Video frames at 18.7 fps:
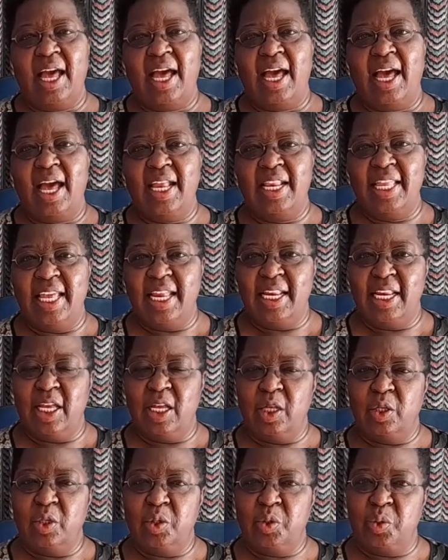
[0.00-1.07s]
And then
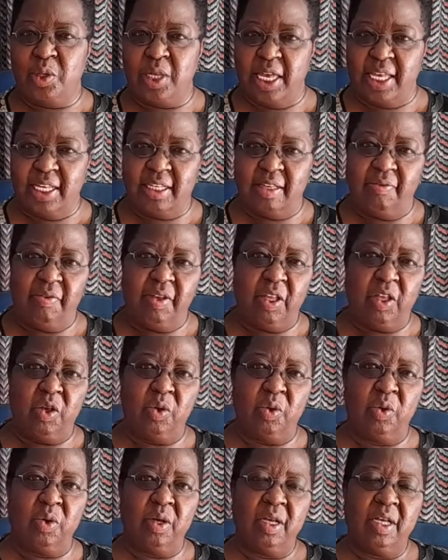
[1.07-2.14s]
today's
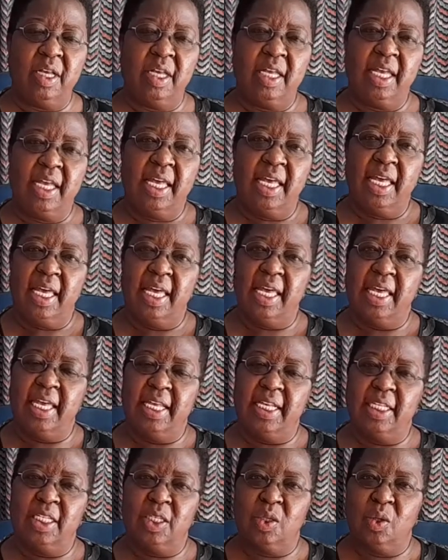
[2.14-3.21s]
video
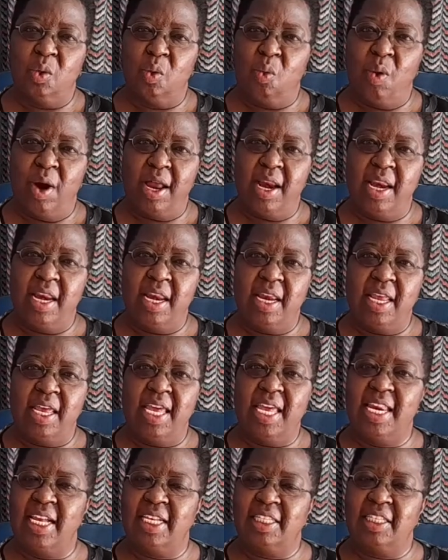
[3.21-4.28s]
is one
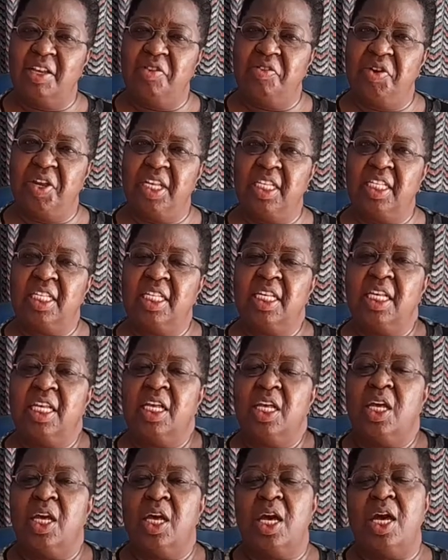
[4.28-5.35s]
in a series
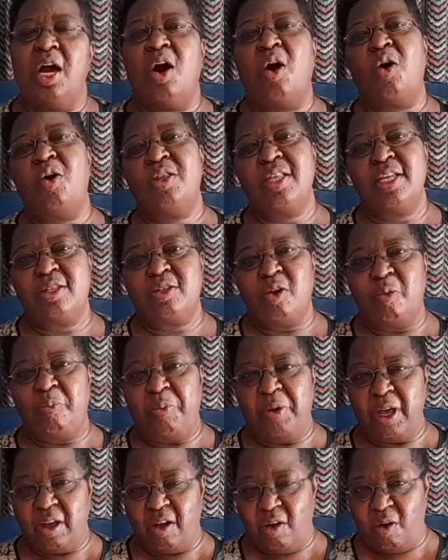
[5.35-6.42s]
on the
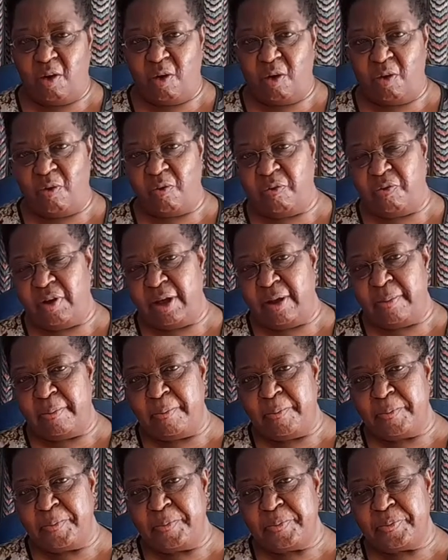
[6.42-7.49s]
topic of
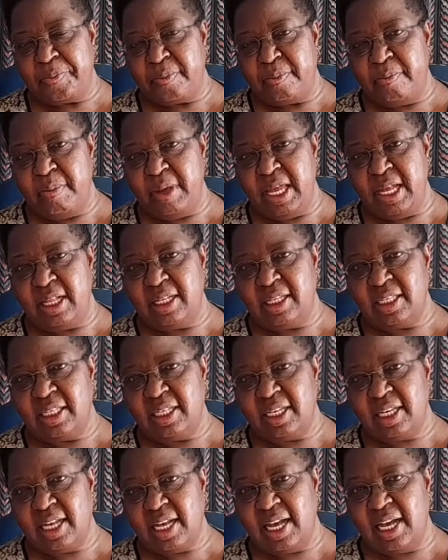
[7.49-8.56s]
meals
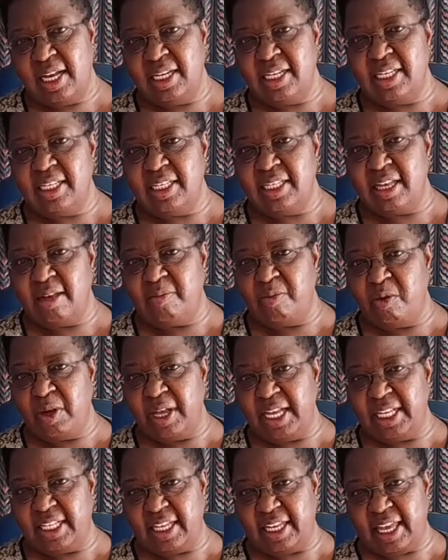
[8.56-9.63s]
and table
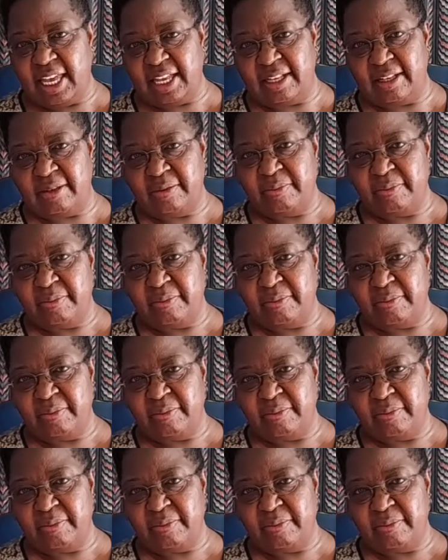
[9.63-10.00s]
etiquette,